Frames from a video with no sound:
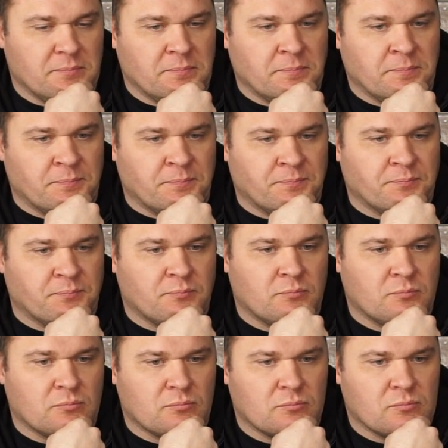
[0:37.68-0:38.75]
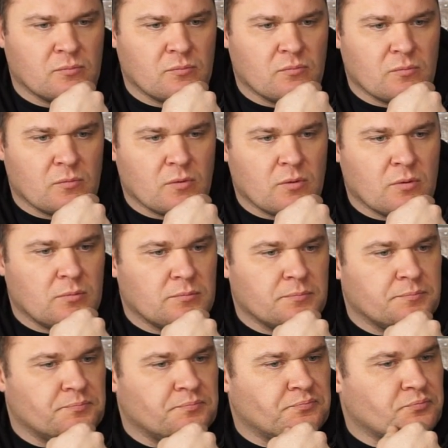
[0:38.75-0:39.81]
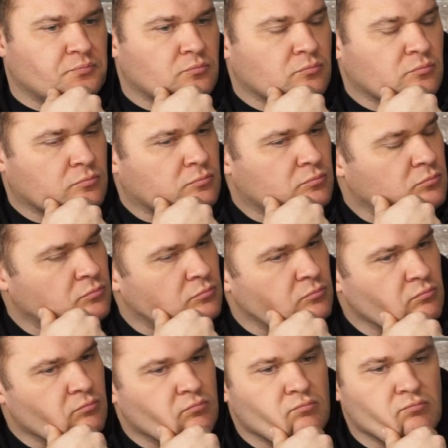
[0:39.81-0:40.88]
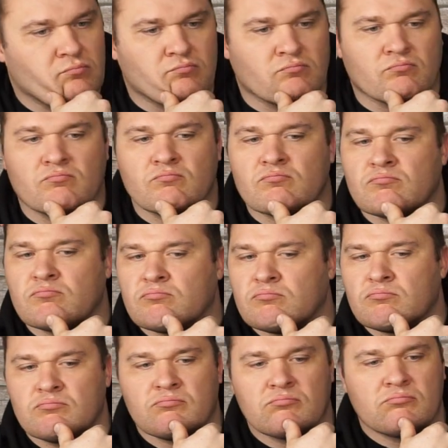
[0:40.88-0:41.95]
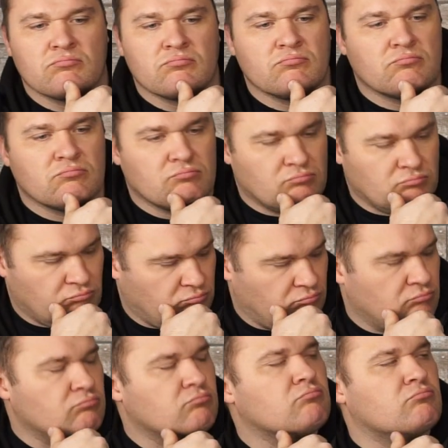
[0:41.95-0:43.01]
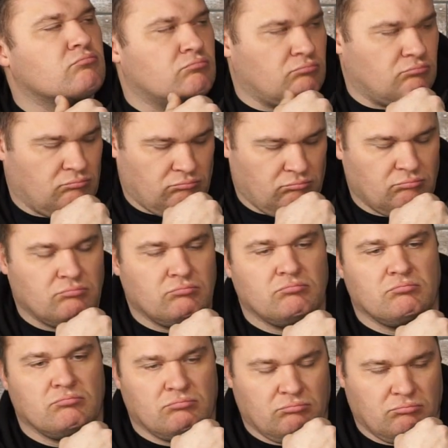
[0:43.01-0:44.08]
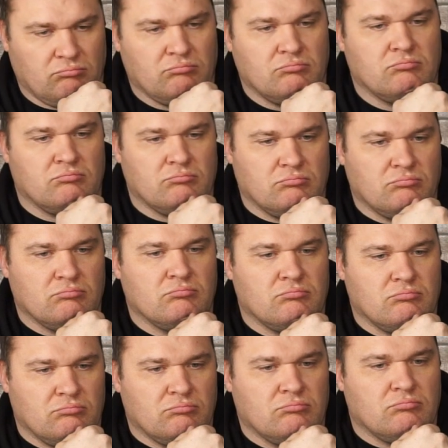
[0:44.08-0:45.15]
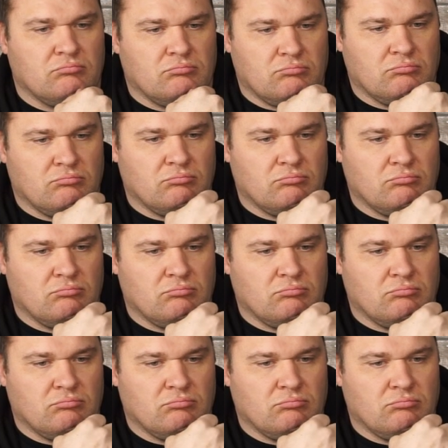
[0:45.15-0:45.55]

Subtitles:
This person isn't speaking.